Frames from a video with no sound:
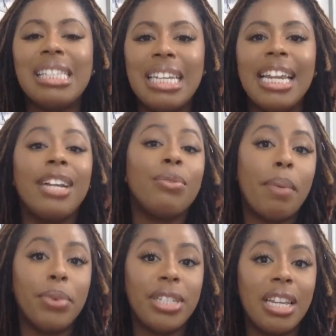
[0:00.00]
seen and
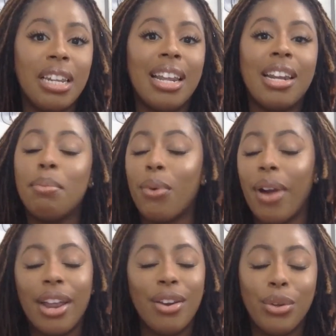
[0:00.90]
represented in a
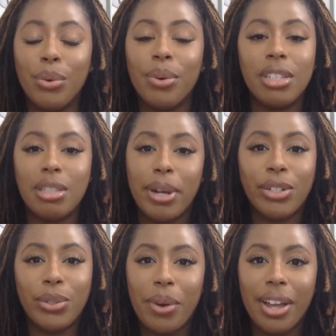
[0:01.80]
brand new and special